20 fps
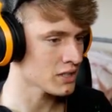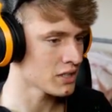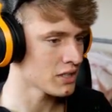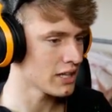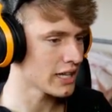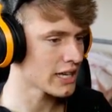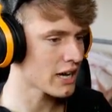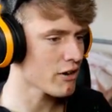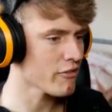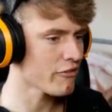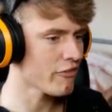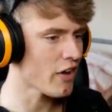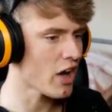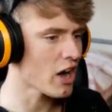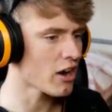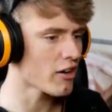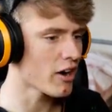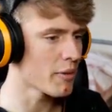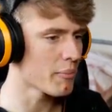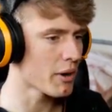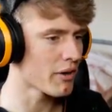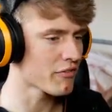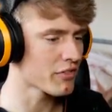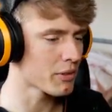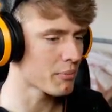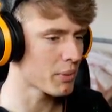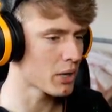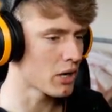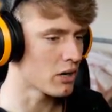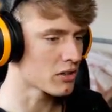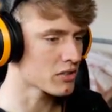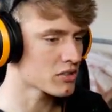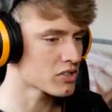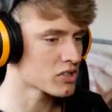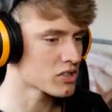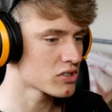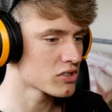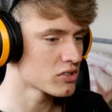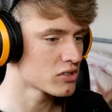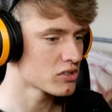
Look how far I'm off the box.